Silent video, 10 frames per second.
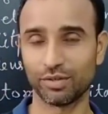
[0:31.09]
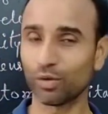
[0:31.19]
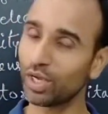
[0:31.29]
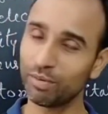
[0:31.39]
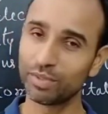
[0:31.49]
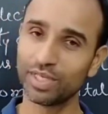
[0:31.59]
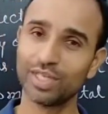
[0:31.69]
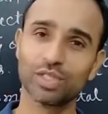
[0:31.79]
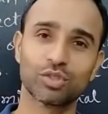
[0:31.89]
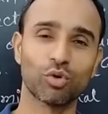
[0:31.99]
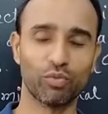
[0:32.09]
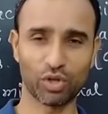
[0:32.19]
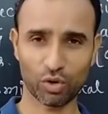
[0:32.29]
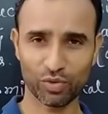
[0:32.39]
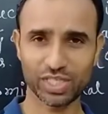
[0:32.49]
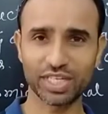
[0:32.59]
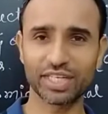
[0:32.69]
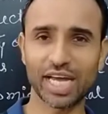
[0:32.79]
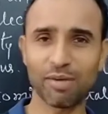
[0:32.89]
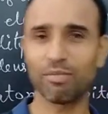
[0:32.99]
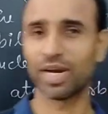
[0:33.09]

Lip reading: Okay, so without wasting time,